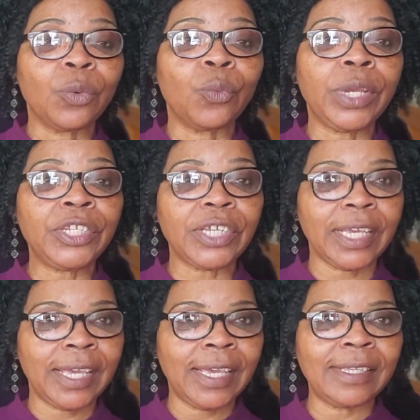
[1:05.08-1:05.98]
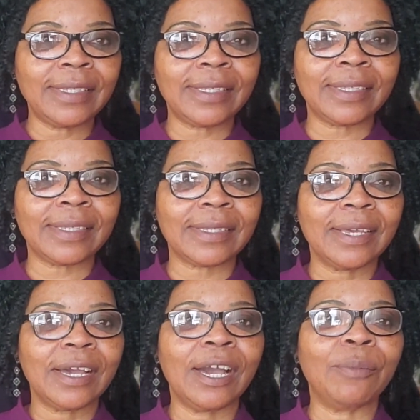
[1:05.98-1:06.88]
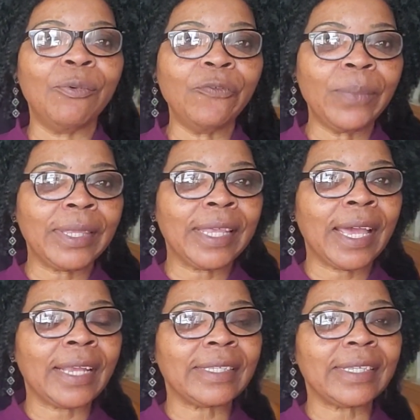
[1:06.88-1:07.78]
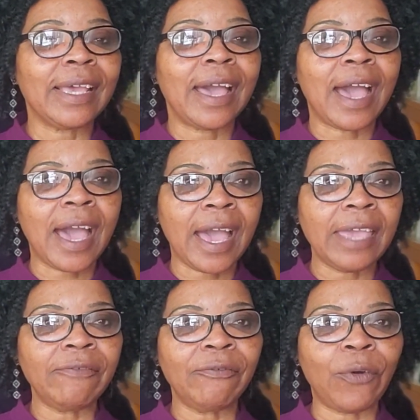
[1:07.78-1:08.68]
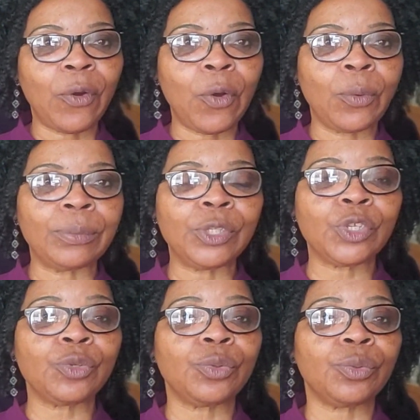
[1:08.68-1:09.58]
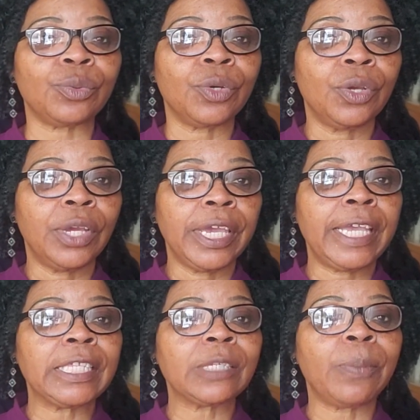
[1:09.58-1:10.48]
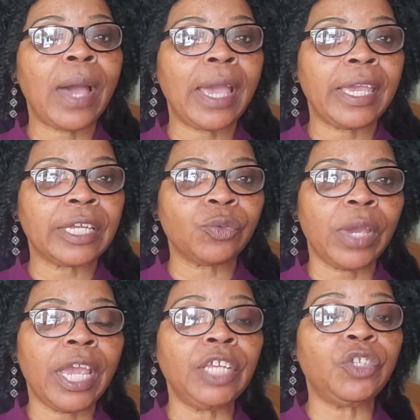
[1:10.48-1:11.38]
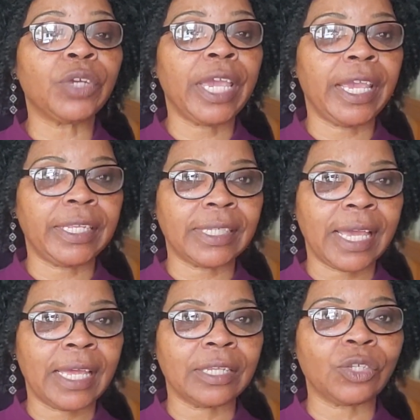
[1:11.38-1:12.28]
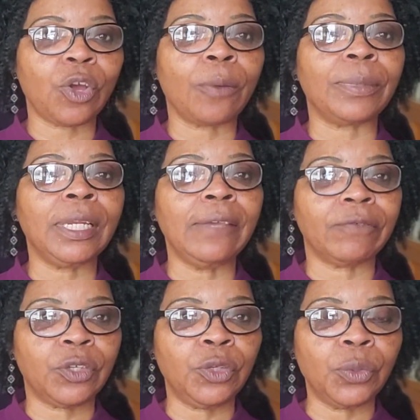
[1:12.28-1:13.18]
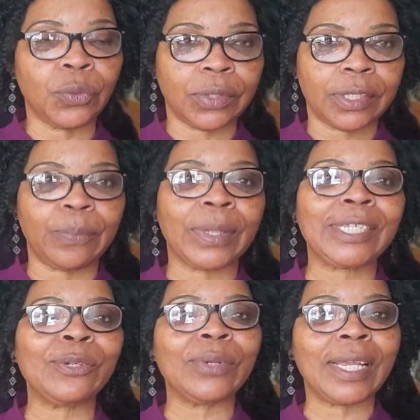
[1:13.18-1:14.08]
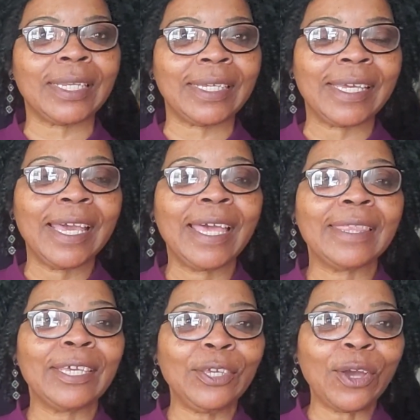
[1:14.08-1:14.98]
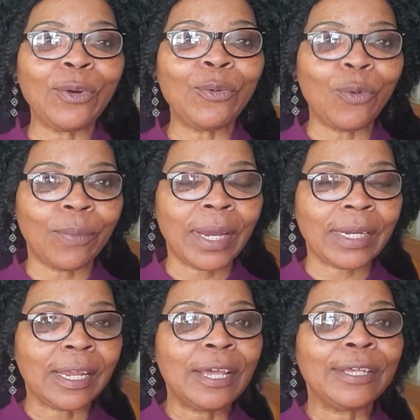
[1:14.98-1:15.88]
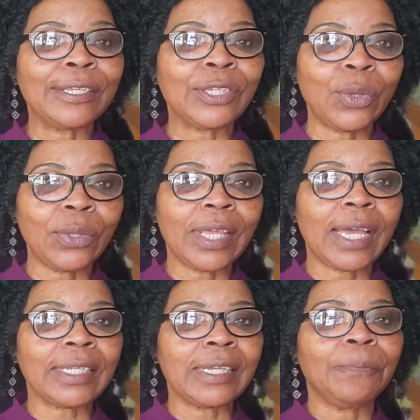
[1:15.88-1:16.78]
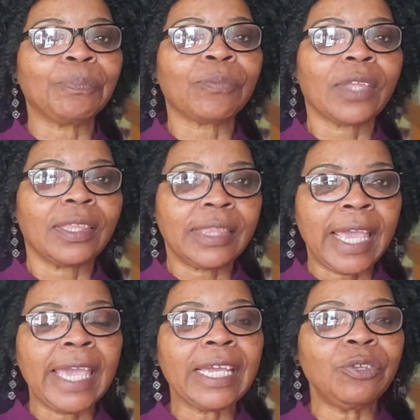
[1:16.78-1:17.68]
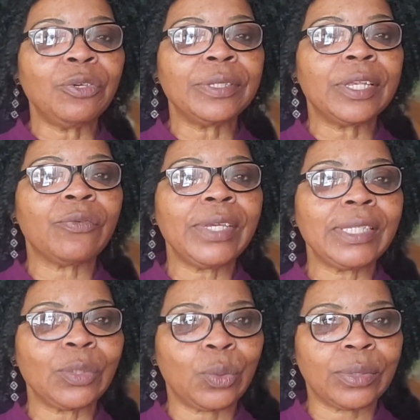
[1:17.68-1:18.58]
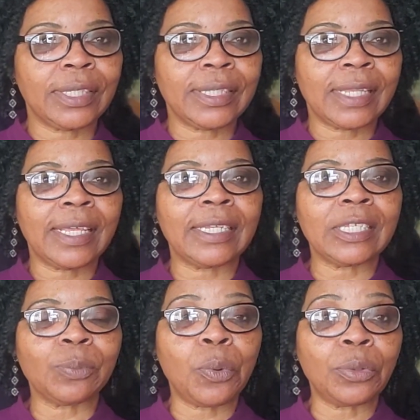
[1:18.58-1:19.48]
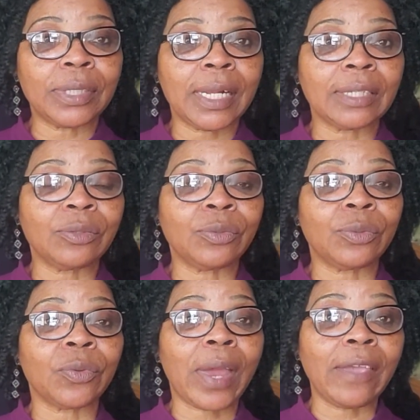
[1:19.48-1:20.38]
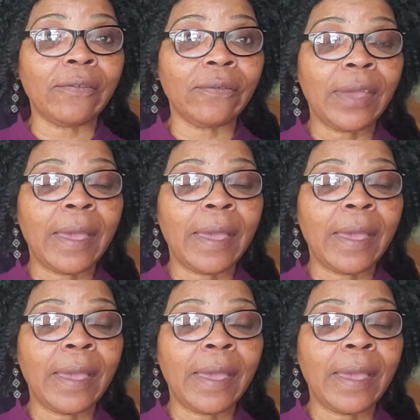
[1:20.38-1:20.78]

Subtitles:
which is a movement that I formed to inspire, to educate, to uplift youths, particularly the young woman, so that they can use the resources at their disposal to thrive,